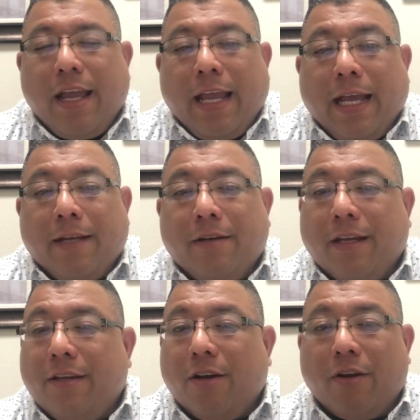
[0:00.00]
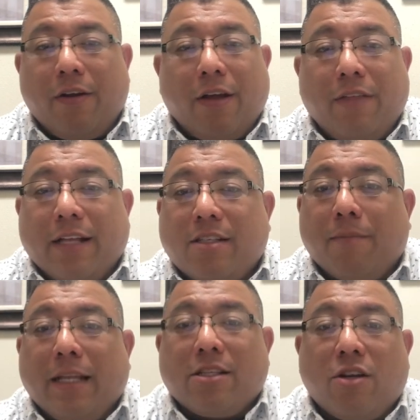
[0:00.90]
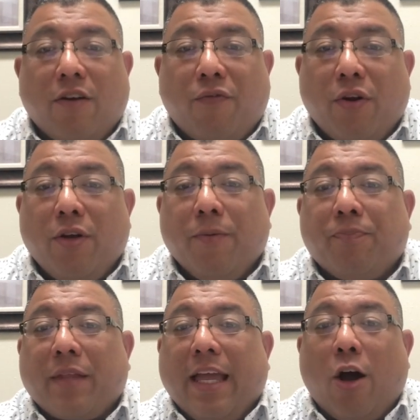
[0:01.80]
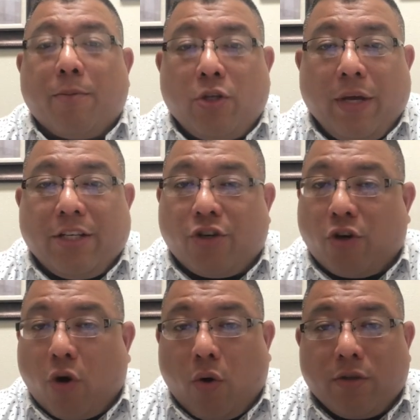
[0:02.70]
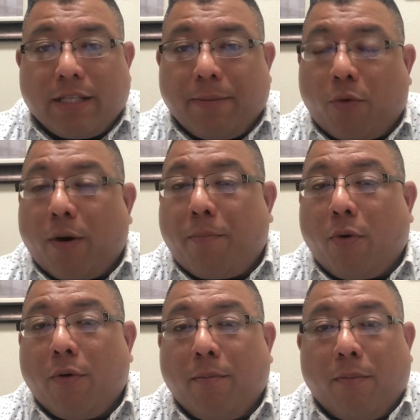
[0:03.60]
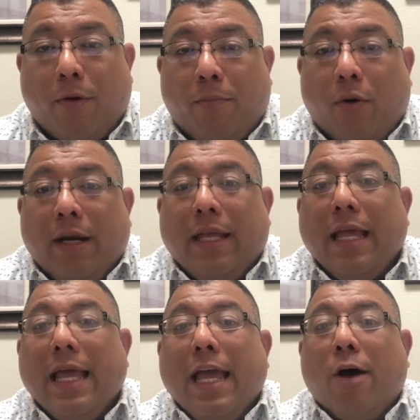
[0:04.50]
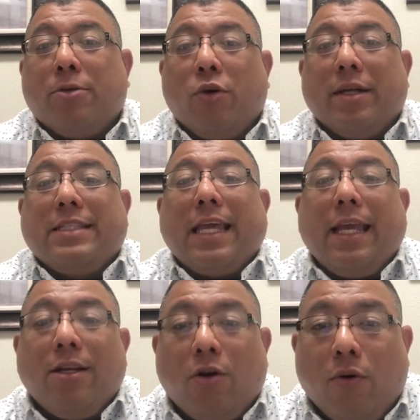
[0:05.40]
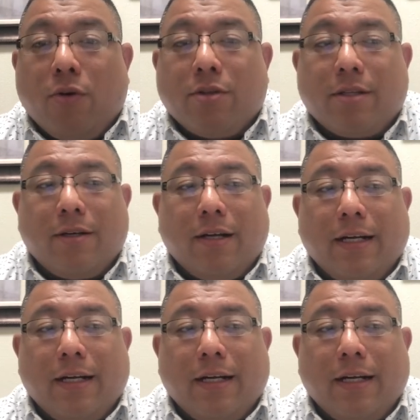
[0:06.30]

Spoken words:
And, if that's something that's good for you, it helps you hit your goals. More importantly, helps you attain goals.